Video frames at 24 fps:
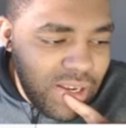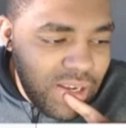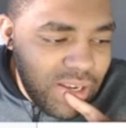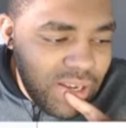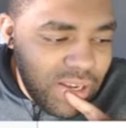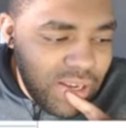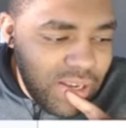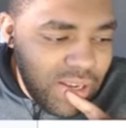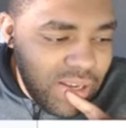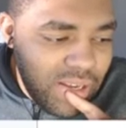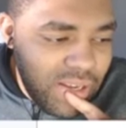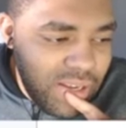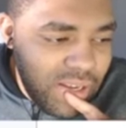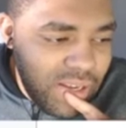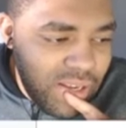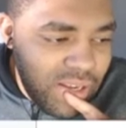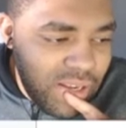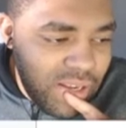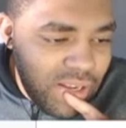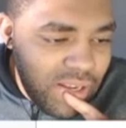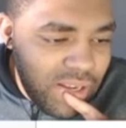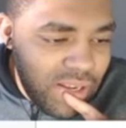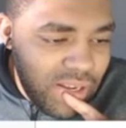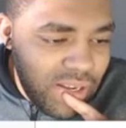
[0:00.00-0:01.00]

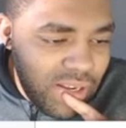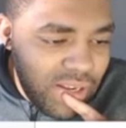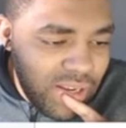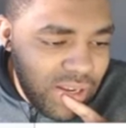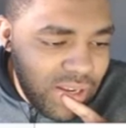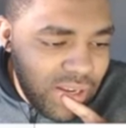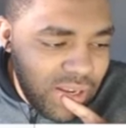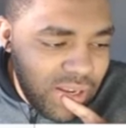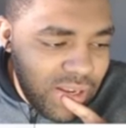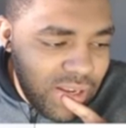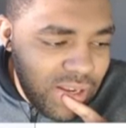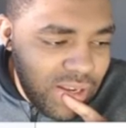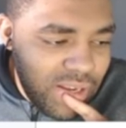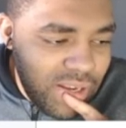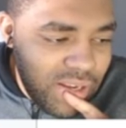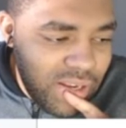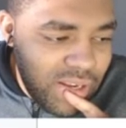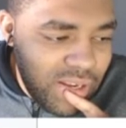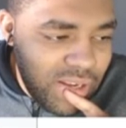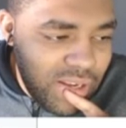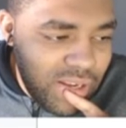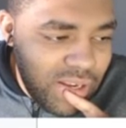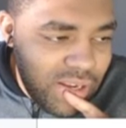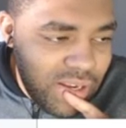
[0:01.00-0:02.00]

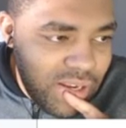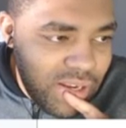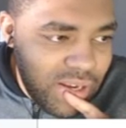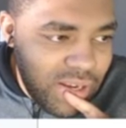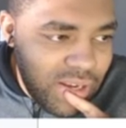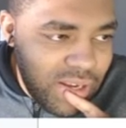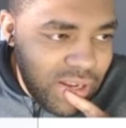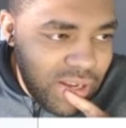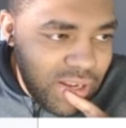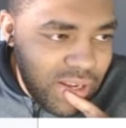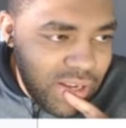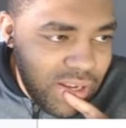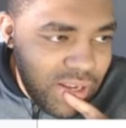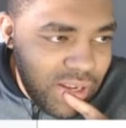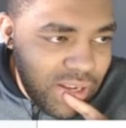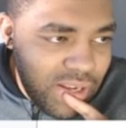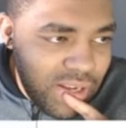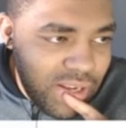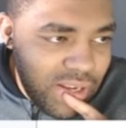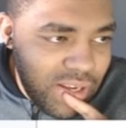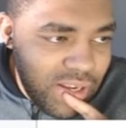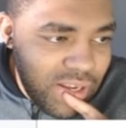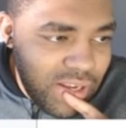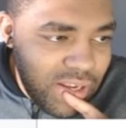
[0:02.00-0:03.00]

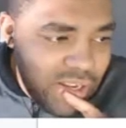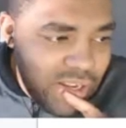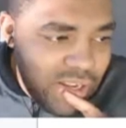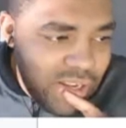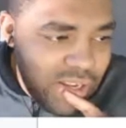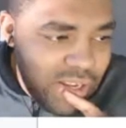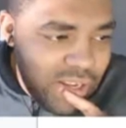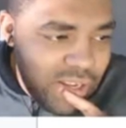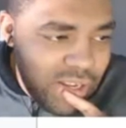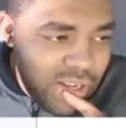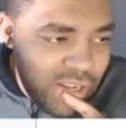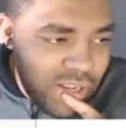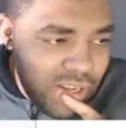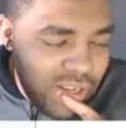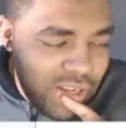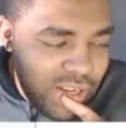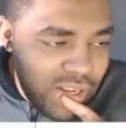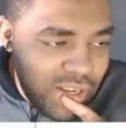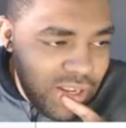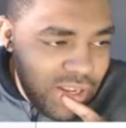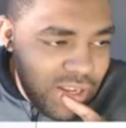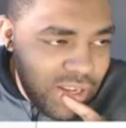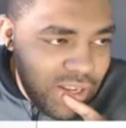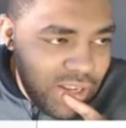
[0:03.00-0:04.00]

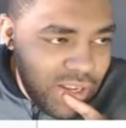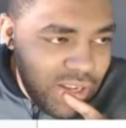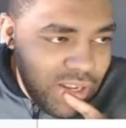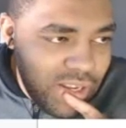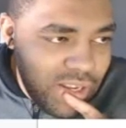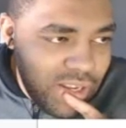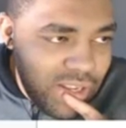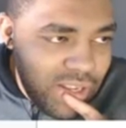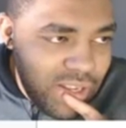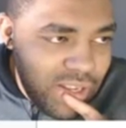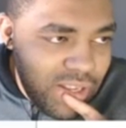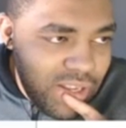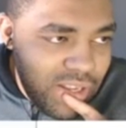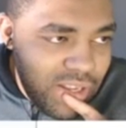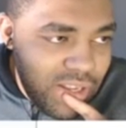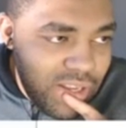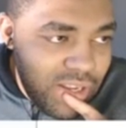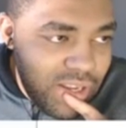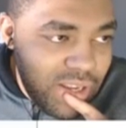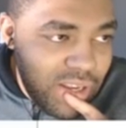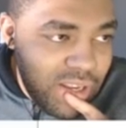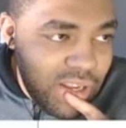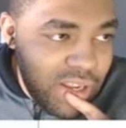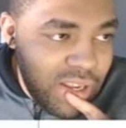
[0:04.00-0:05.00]

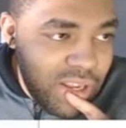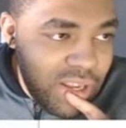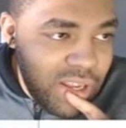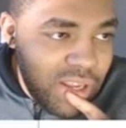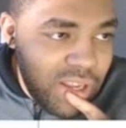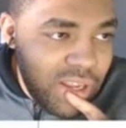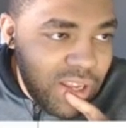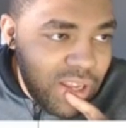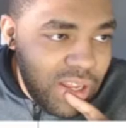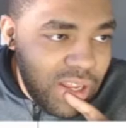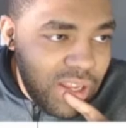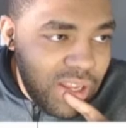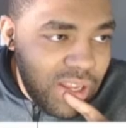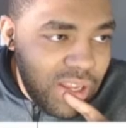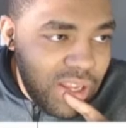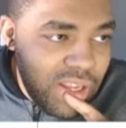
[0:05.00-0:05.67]
(silence)